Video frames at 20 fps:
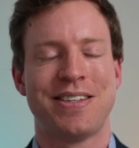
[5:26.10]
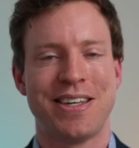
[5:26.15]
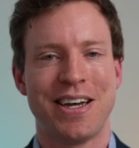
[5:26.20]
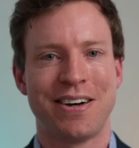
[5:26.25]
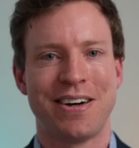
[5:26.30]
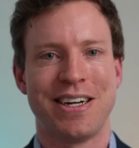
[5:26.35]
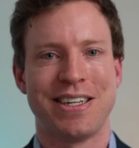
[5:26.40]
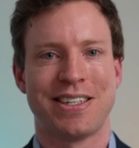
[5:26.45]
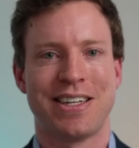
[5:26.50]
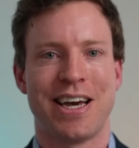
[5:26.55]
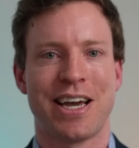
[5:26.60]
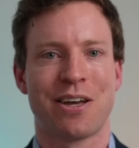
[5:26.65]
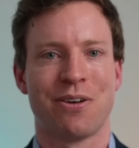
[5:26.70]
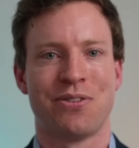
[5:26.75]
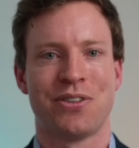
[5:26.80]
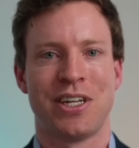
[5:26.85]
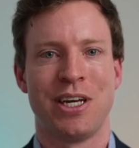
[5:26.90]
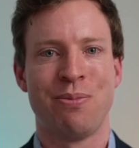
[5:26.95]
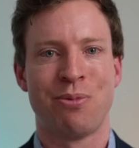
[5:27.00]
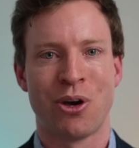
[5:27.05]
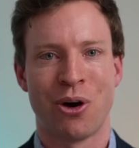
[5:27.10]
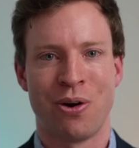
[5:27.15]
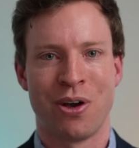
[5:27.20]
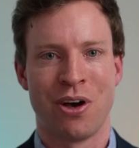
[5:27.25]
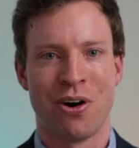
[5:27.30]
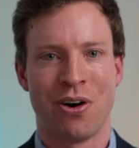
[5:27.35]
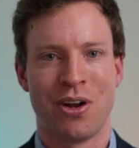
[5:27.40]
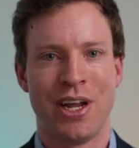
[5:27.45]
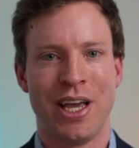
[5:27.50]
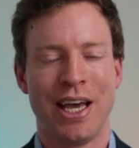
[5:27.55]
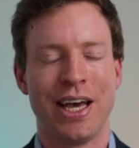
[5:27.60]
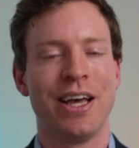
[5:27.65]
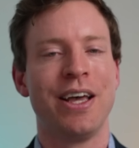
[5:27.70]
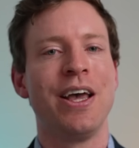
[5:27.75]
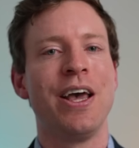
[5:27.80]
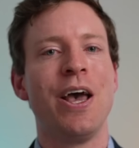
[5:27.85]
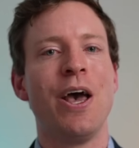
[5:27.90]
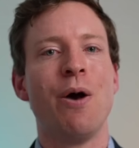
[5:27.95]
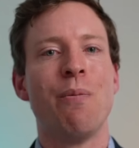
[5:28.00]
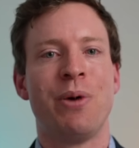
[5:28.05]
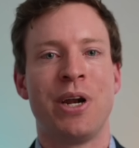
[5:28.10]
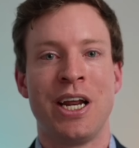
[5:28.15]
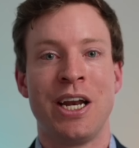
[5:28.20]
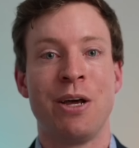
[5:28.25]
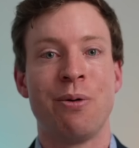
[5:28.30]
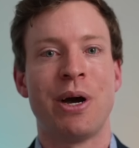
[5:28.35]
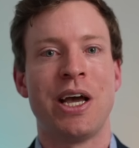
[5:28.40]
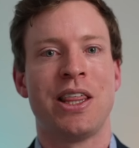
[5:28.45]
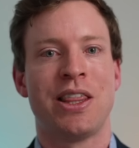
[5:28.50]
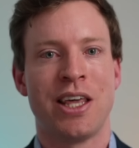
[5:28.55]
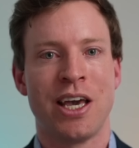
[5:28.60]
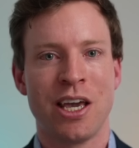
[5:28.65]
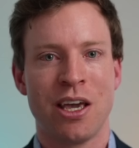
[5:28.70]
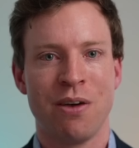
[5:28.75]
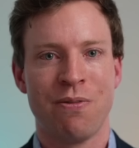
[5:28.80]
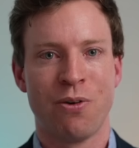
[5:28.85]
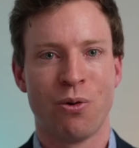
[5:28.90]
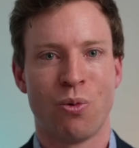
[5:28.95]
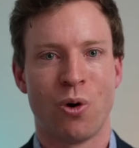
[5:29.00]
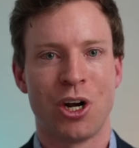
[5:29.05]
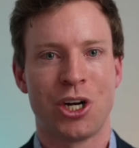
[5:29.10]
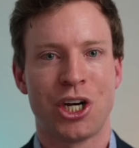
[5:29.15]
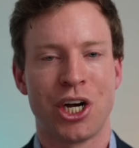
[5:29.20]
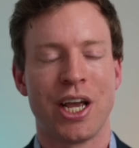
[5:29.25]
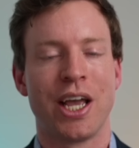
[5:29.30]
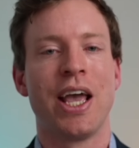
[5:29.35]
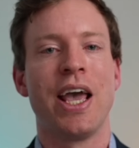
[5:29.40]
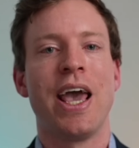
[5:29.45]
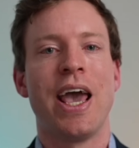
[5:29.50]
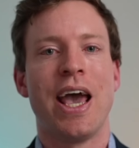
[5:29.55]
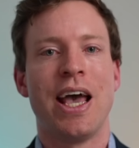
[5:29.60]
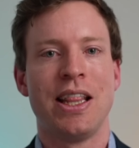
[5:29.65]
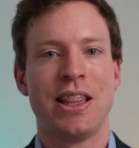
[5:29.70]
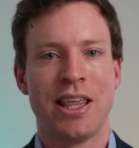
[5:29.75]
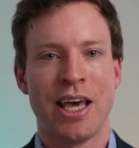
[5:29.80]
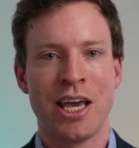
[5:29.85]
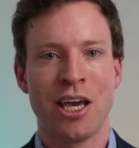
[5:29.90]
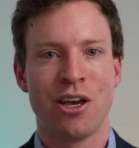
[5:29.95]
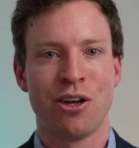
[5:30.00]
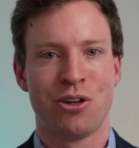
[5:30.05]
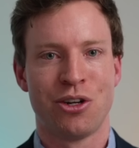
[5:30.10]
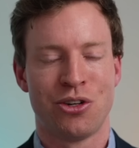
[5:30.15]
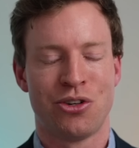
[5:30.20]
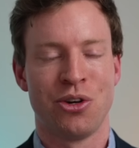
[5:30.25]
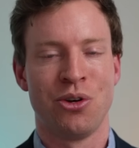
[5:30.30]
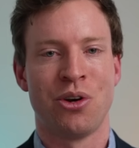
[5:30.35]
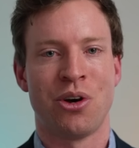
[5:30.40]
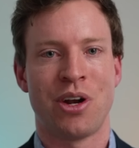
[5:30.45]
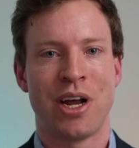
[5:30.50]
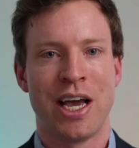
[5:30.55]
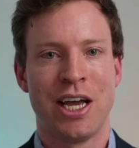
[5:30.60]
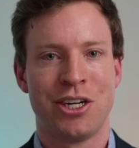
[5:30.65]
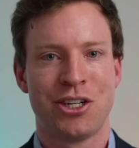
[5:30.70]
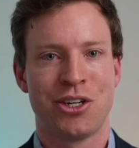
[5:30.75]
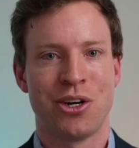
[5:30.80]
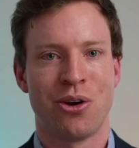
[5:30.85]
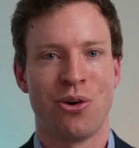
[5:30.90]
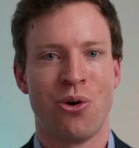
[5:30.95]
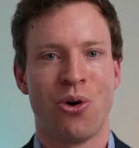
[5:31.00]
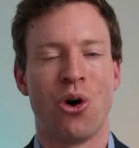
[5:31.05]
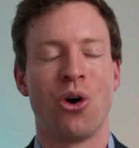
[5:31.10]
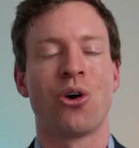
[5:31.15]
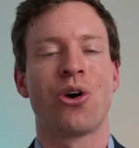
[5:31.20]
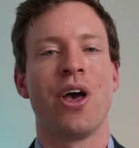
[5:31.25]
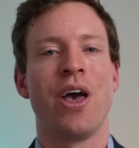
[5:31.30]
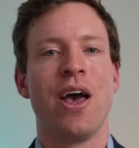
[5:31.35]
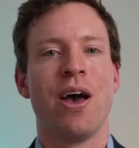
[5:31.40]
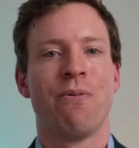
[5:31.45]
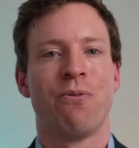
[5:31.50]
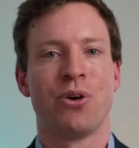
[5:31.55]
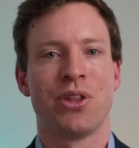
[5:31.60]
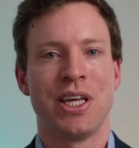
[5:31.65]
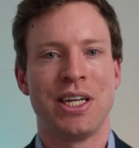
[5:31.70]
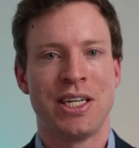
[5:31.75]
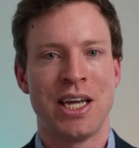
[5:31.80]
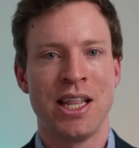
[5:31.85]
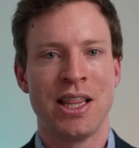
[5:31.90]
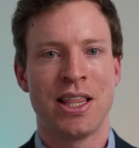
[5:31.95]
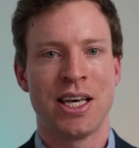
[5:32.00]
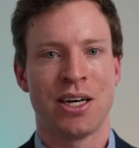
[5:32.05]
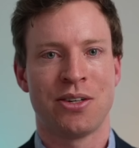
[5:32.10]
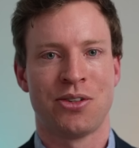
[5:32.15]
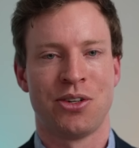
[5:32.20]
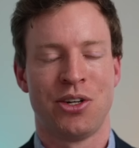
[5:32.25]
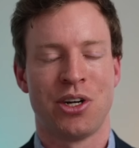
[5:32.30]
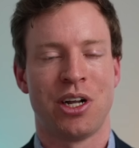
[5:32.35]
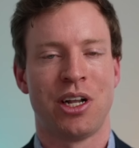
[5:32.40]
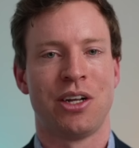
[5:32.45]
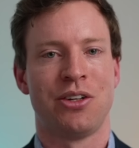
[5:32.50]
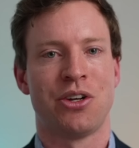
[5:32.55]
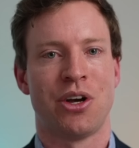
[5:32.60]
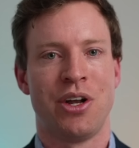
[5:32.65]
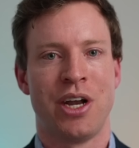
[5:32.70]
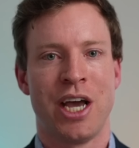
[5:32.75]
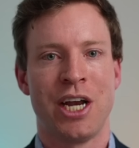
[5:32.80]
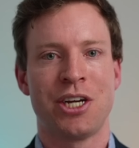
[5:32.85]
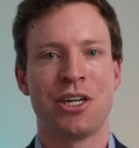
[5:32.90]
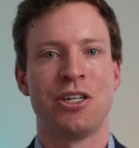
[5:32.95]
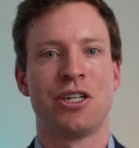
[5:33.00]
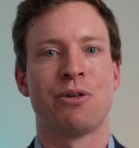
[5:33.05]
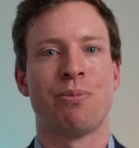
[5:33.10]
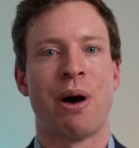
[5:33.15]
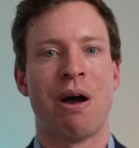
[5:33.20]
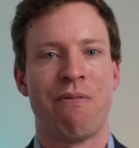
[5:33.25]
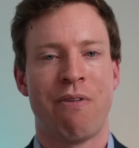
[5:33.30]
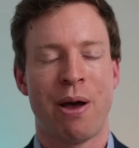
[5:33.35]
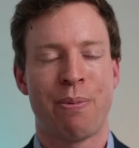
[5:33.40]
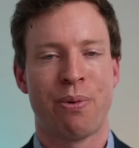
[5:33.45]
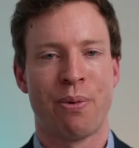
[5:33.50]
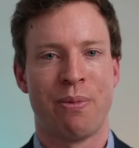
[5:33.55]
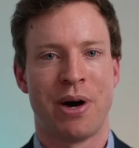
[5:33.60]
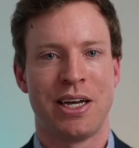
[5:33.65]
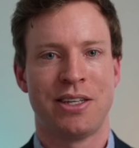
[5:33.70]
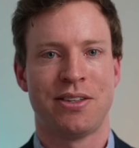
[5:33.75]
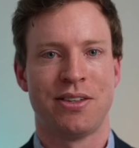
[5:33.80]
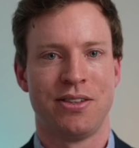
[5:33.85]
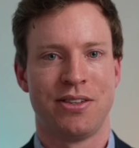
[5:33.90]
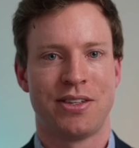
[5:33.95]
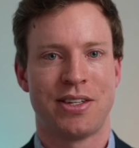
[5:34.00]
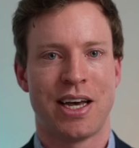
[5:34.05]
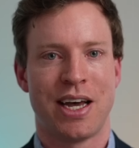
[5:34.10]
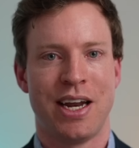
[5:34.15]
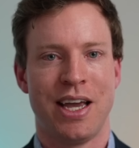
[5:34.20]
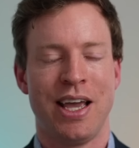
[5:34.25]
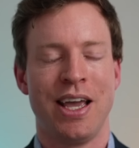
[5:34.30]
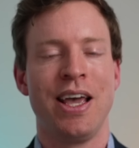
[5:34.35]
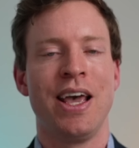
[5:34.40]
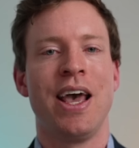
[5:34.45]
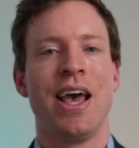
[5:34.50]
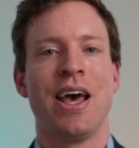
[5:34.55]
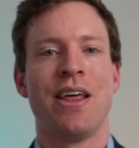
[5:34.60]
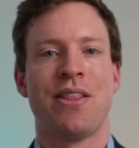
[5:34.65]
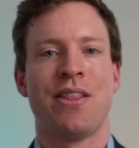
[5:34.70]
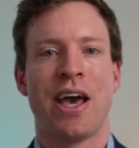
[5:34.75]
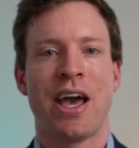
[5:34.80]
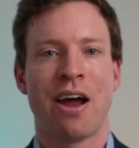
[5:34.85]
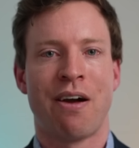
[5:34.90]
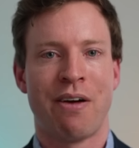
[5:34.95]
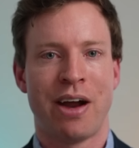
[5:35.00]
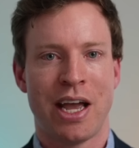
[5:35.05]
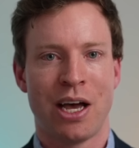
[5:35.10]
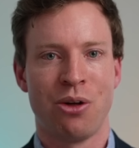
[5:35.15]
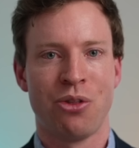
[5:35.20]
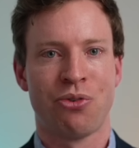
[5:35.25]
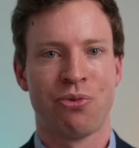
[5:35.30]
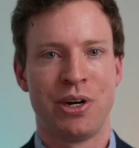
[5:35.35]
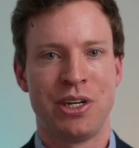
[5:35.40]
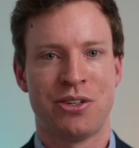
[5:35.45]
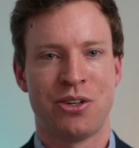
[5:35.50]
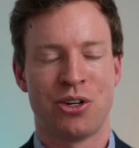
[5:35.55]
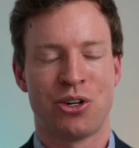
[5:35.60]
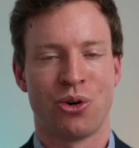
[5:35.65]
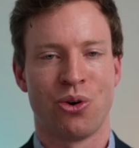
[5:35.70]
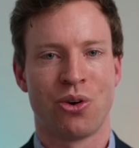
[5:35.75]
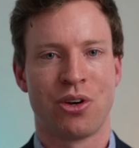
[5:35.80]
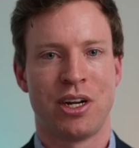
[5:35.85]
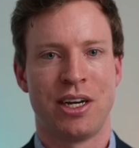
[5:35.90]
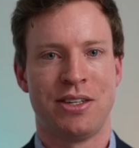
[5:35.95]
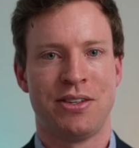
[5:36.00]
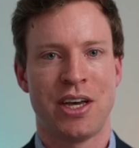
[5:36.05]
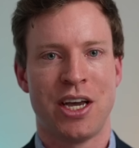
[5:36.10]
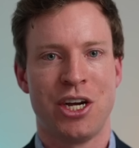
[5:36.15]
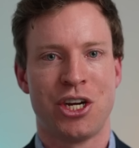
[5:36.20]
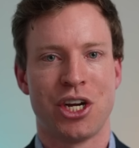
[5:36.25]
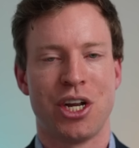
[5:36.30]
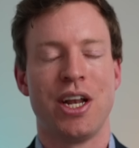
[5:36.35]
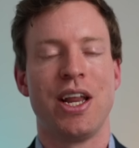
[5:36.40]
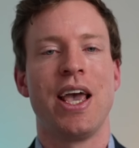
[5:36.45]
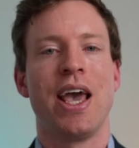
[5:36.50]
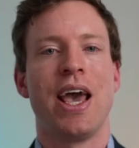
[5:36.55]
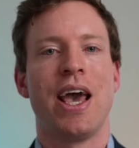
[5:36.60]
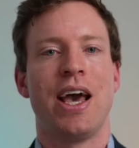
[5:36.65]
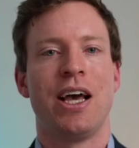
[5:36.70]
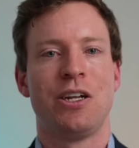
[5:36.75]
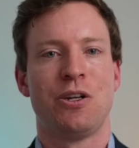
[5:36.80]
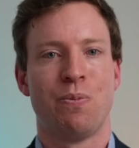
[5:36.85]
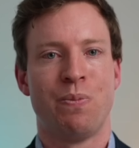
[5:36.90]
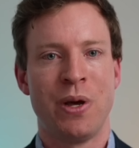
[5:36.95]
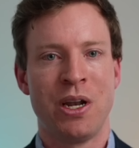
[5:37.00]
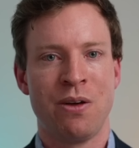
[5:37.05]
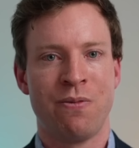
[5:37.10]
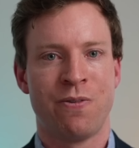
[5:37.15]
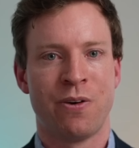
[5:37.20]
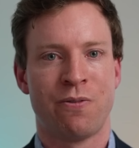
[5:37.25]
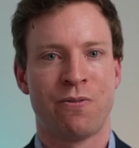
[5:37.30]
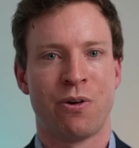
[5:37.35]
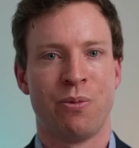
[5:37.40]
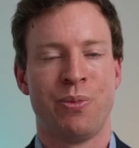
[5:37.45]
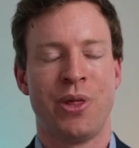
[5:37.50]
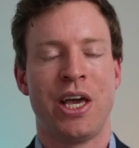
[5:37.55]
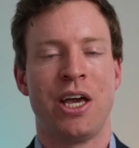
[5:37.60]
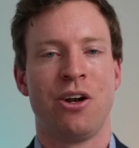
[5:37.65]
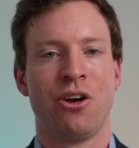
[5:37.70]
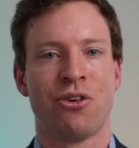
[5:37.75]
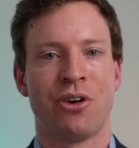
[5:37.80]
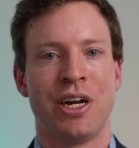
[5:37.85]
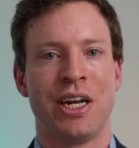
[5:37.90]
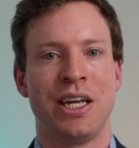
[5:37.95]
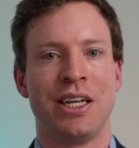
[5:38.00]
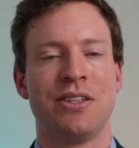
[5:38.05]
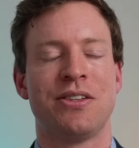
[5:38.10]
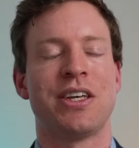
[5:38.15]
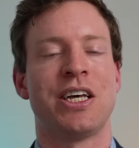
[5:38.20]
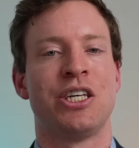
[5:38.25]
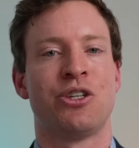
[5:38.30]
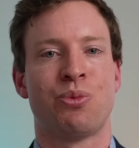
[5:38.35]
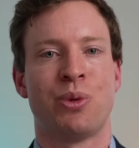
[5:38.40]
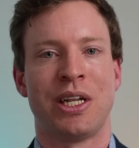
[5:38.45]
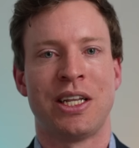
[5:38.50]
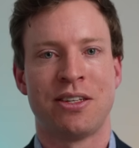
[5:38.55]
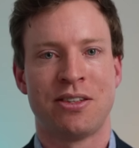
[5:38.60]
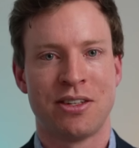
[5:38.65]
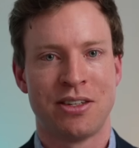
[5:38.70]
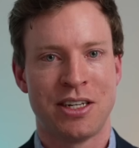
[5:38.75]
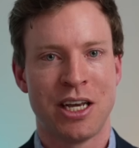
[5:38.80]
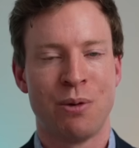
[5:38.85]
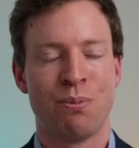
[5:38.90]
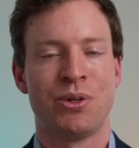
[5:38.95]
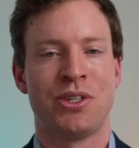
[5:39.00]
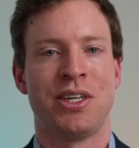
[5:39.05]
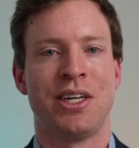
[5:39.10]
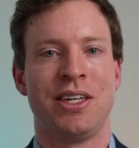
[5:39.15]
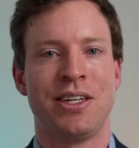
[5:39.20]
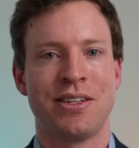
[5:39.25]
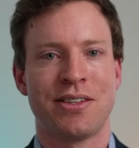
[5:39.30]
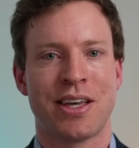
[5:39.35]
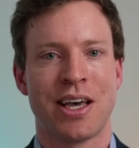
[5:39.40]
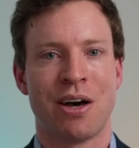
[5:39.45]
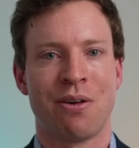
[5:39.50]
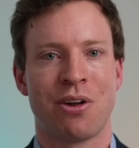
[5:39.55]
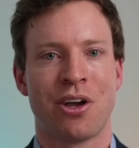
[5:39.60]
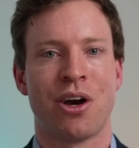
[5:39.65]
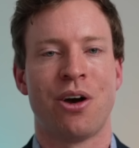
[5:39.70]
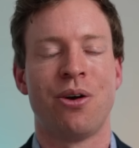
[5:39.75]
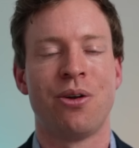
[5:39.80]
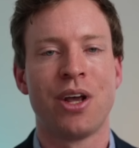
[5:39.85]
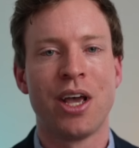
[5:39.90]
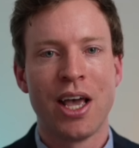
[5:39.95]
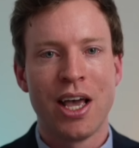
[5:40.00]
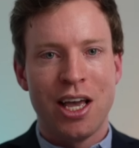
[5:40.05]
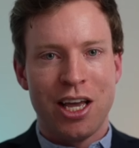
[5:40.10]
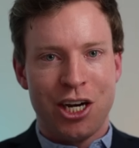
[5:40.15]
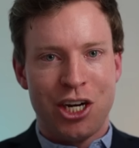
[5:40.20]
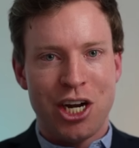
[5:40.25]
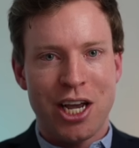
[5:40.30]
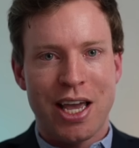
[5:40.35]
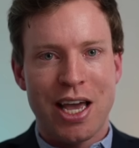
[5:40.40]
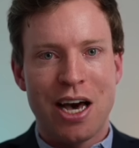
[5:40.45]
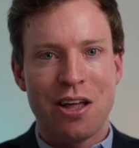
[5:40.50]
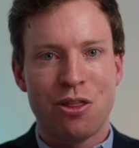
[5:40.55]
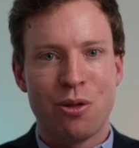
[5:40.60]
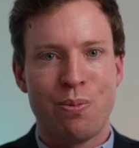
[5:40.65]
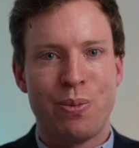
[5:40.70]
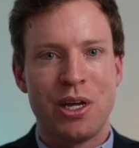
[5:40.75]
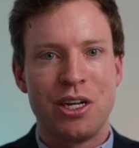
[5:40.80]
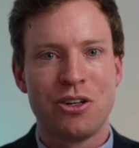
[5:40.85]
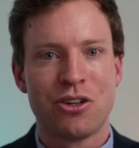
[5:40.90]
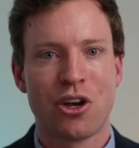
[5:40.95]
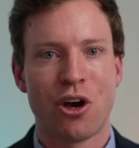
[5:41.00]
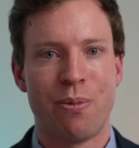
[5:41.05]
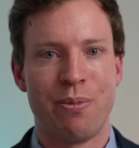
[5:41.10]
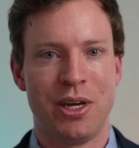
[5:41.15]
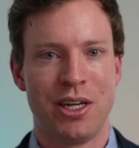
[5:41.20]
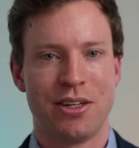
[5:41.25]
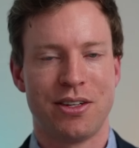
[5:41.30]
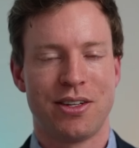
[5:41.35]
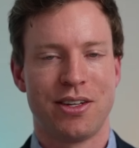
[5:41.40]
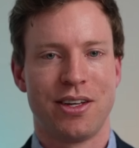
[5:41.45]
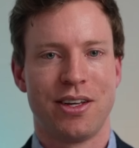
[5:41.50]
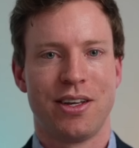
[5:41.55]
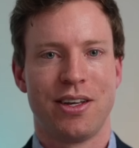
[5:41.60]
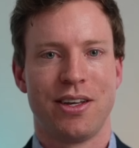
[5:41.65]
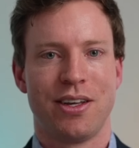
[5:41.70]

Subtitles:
serious lack of sleep going on here. But anyway, thank you for watching, and thank you to DoNotAge.org for their $10,000 donation to my rapamycin study. They are a health research organization, and to benefit from their ingredients as well as a 10% discount code, check out the pinned comment.